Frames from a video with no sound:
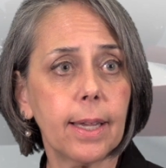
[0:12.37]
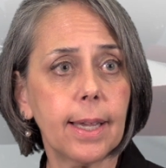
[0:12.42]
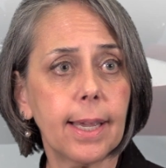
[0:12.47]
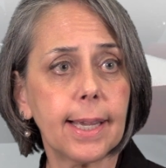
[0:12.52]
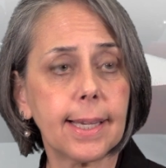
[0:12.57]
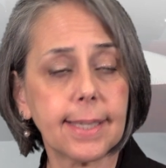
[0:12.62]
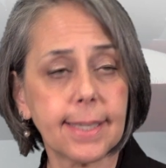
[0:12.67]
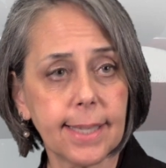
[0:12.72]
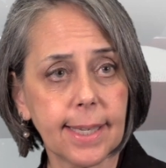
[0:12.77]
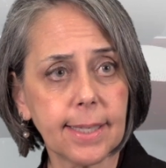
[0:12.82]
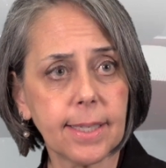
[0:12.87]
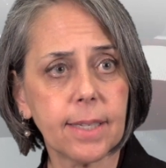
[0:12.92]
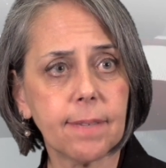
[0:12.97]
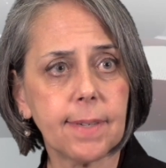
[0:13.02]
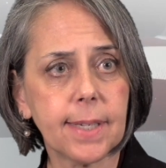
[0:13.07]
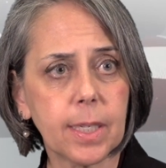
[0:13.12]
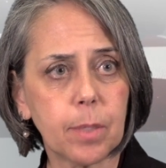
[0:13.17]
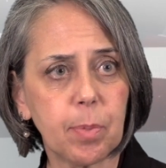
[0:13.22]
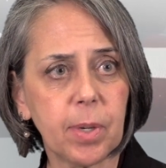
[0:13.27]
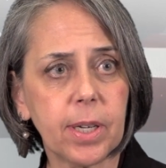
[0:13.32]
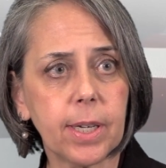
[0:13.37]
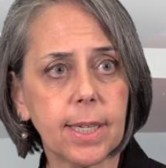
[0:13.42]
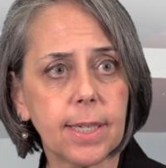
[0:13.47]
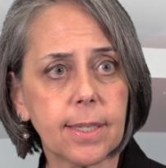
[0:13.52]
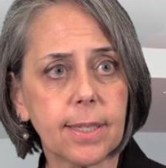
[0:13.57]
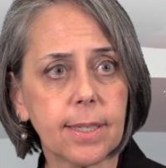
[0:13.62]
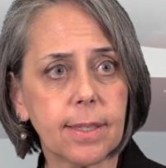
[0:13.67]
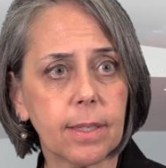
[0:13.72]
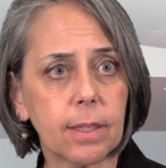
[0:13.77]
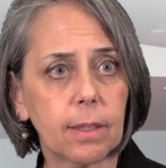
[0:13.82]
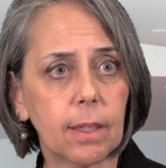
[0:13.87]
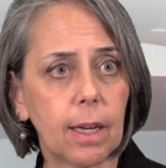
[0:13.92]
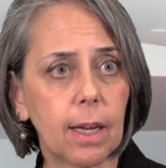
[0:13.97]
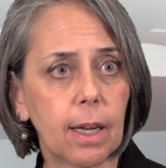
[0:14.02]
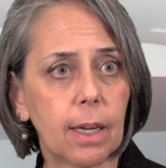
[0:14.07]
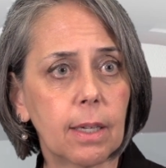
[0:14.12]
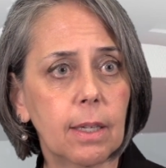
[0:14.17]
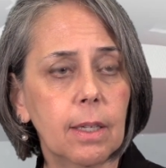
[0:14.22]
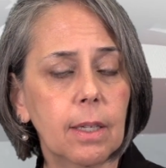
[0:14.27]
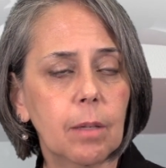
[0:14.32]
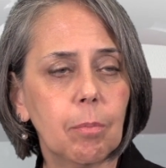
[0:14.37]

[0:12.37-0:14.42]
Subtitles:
extensive experience in the law,